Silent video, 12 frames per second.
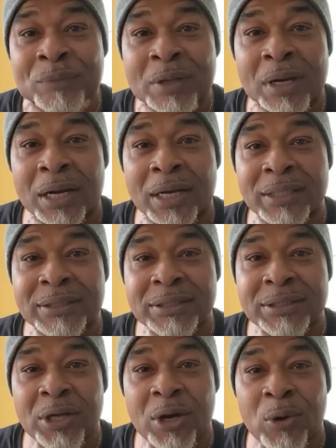Uh,
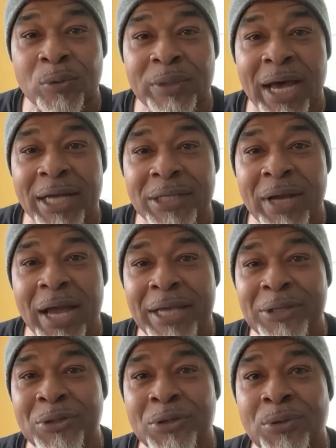Stone Dodger, how
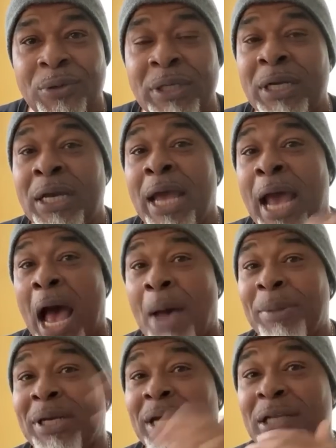you doing? How
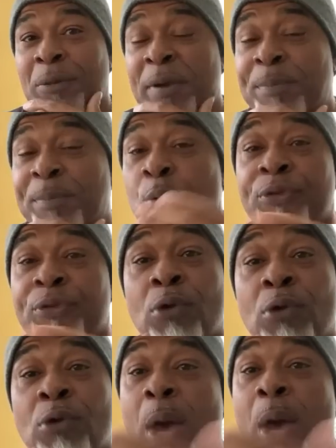many other people would
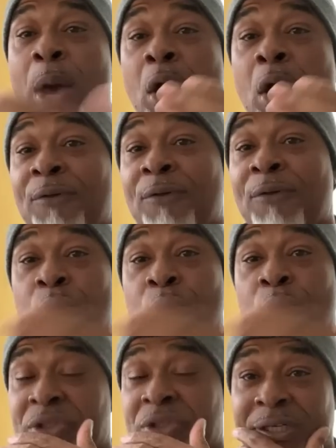throw that water out from
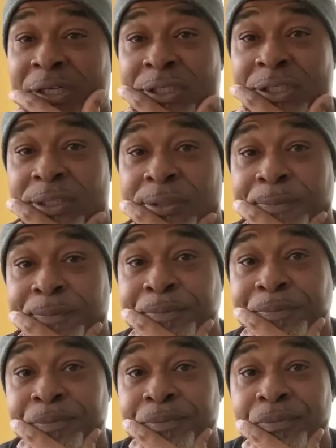washing the dishes?
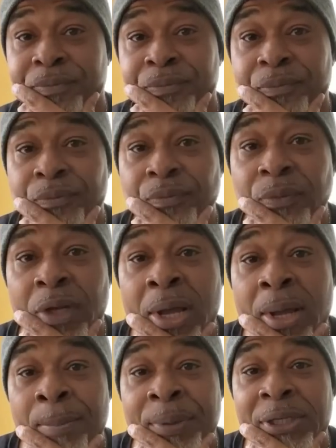
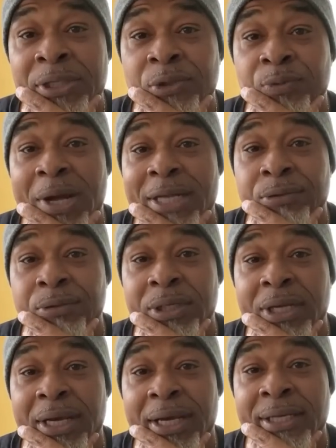Peaches
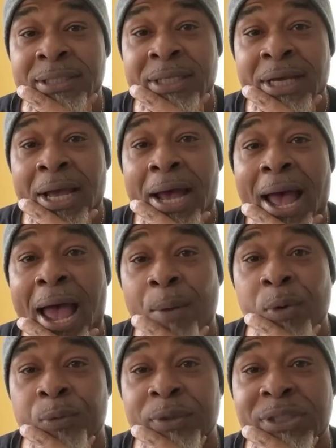Rodriguez, I
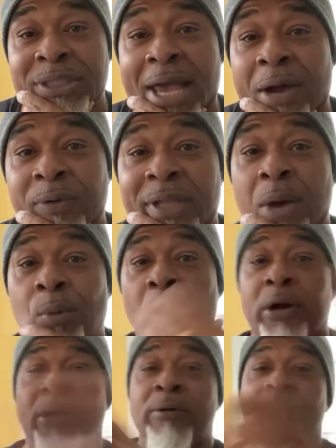would recycle that water.